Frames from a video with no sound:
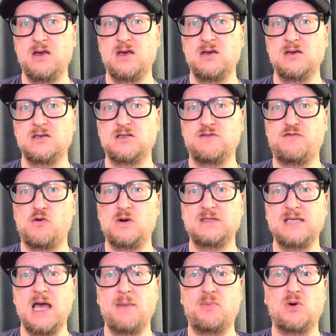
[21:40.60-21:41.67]
So, for
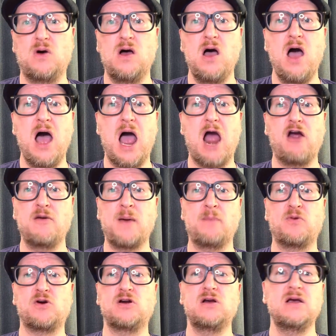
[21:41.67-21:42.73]
example, I
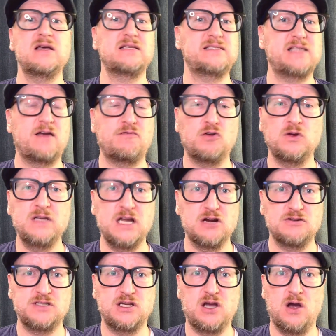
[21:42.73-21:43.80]
remember several
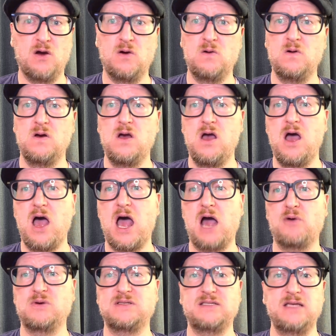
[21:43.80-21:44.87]
years ago, I
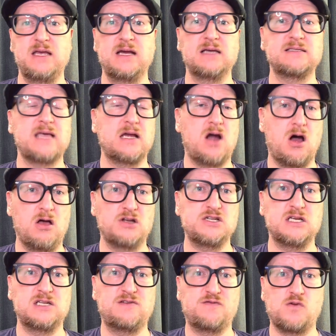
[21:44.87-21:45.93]
was seeing a
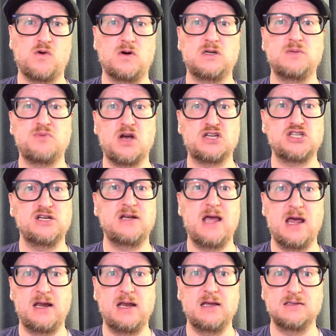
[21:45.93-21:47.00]
psychologist for depression
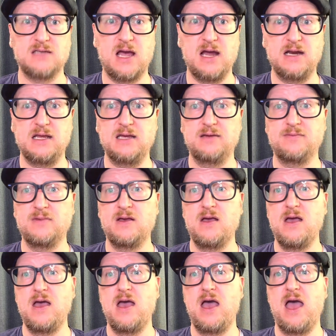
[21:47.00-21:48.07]
and anxiety.
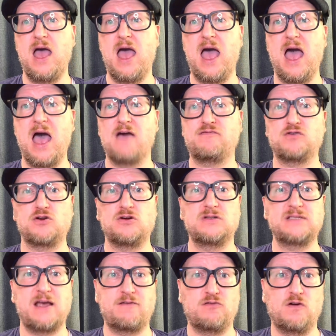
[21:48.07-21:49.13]
After
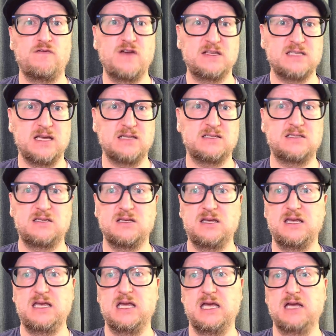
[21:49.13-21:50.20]
several visits,
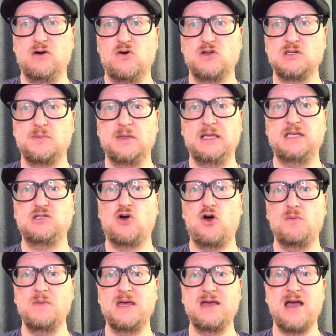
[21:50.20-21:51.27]
he ultimately
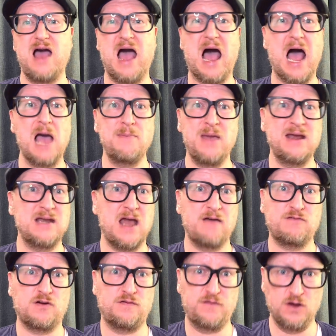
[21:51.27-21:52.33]
told me I may
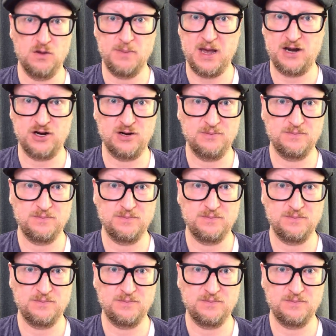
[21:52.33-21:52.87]
never feel better.